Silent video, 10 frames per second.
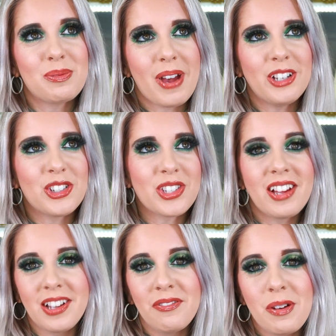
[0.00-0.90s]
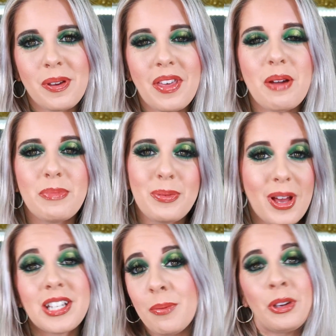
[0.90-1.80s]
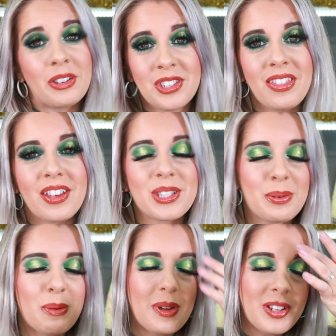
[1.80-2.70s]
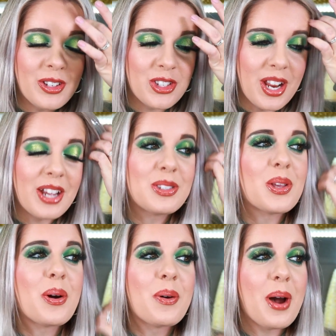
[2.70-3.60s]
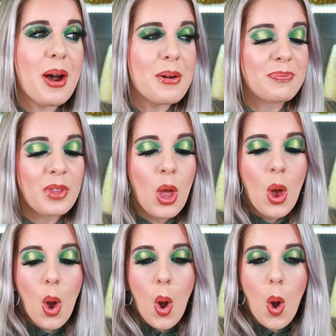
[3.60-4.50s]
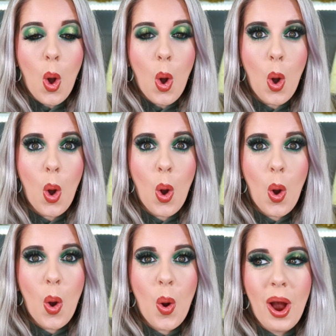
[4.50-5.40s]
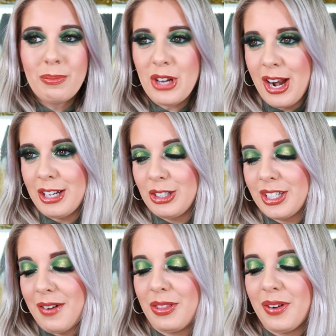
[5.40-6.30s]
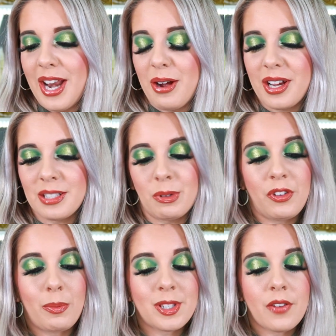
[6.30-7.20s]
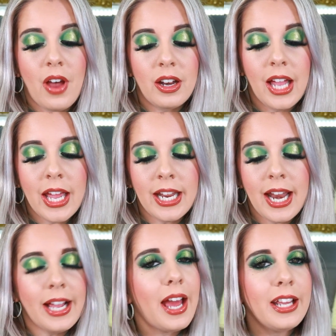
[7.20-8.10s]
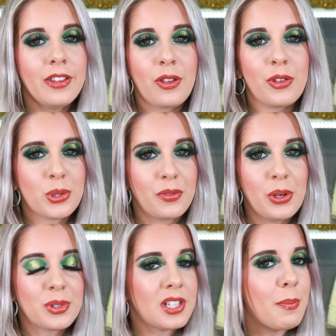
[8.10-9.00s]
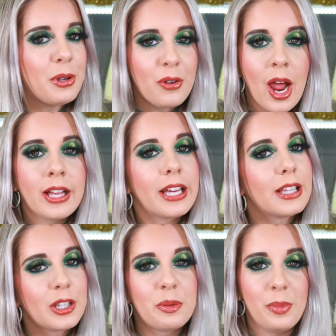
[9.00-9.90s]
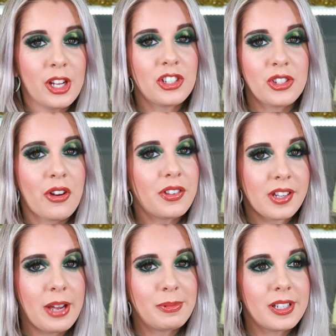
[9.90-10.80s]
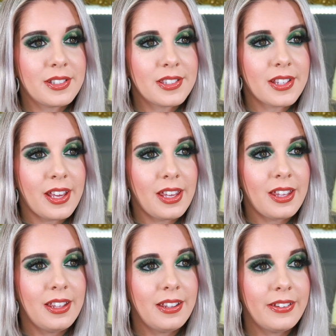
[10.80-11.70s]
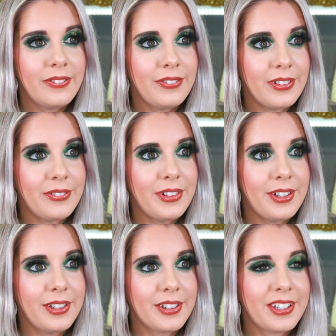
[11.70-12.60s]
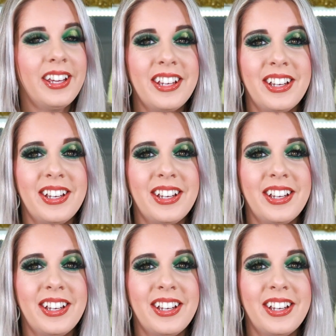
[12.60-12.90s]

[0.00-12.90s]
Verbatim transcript: I just got done filming that, but by the time you guys see this, it would have been yesterday. So, oh, I'm trying not to look at everything right now because I'm going to freak myself out again. And I got to get through these reviews and not be crying like a little bitch all the time because, like, the fuck.